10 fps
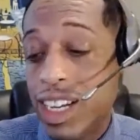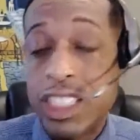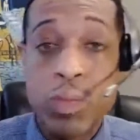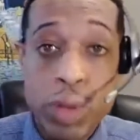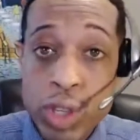
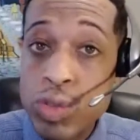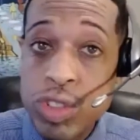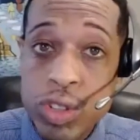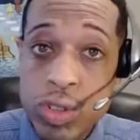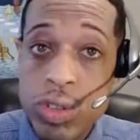It's
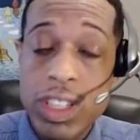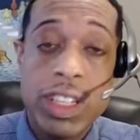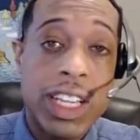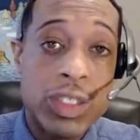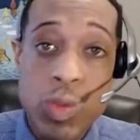Bluetooth.
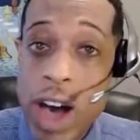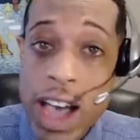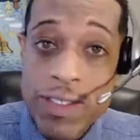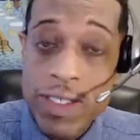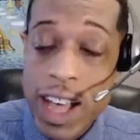It's
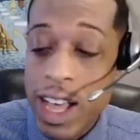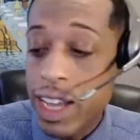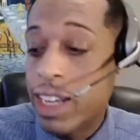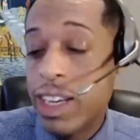Wi-Fi.